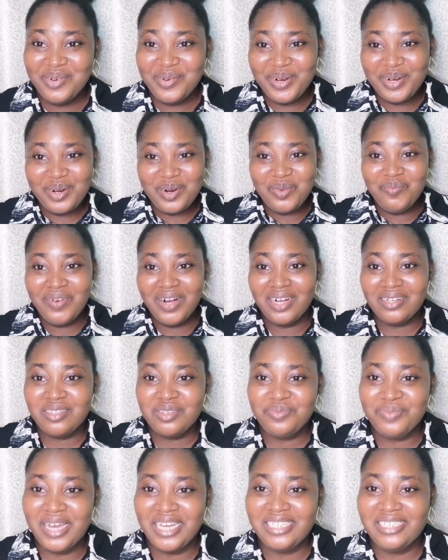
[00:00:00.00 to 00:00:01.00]
welcome
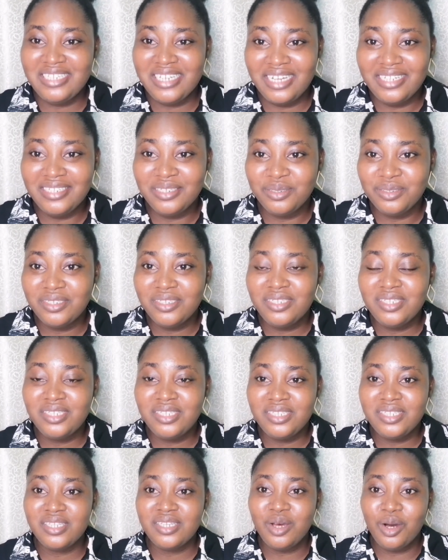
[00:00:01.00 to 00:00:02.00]
back to my channel. This
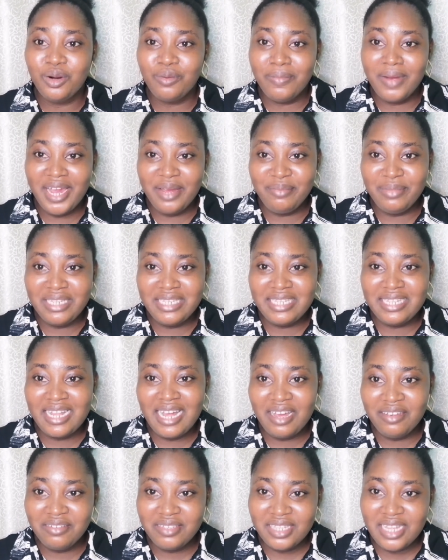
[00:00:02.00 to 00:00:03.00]
is Opeyemi's
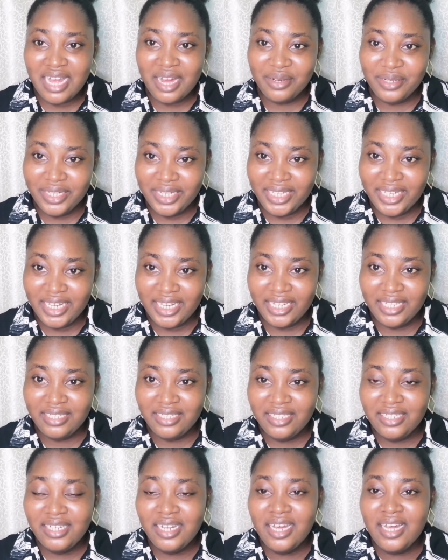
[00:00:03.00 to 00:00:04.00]
lifestyle
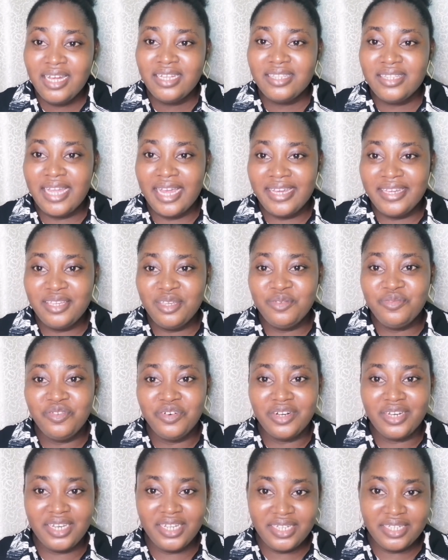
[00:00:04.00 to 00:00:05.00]
again. Thank you
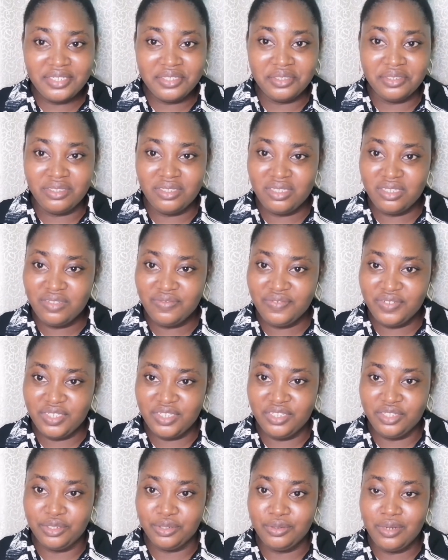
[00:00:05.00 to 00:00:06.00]
for clicking on this
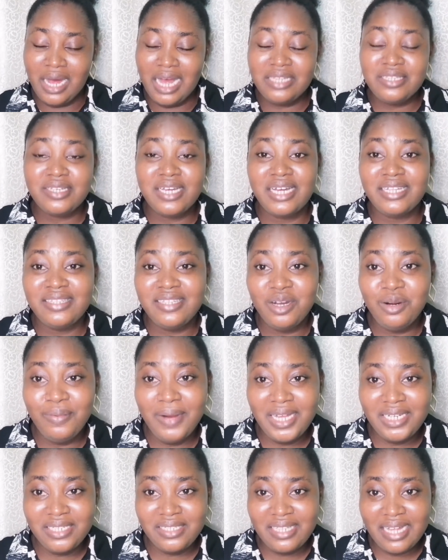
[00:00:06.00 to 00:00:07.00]
video. As you can
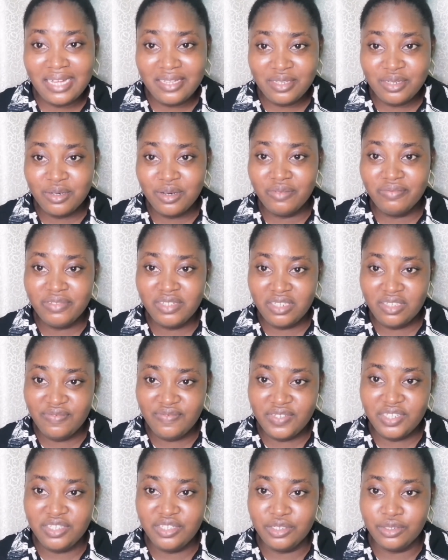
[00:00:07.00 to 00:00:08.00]
tell by the title of this
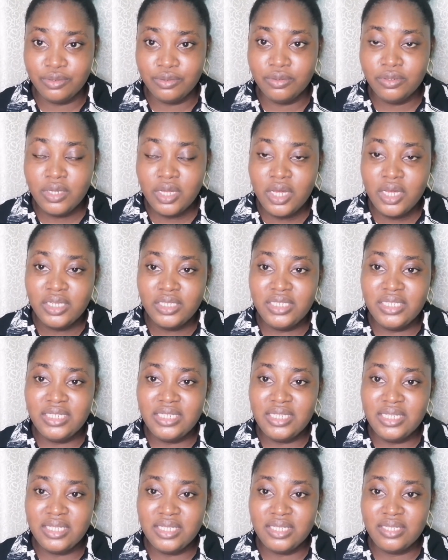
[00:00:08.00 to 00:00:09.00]
video
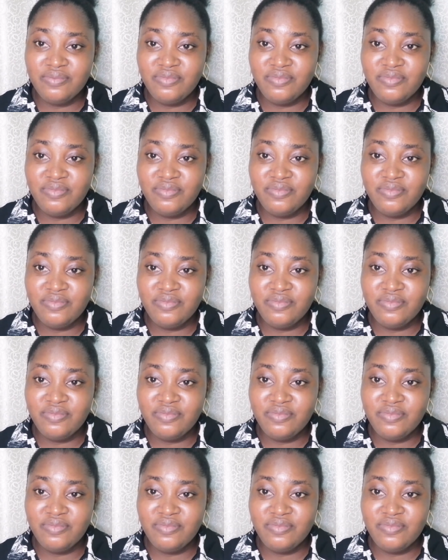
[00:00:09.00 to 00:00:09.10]
is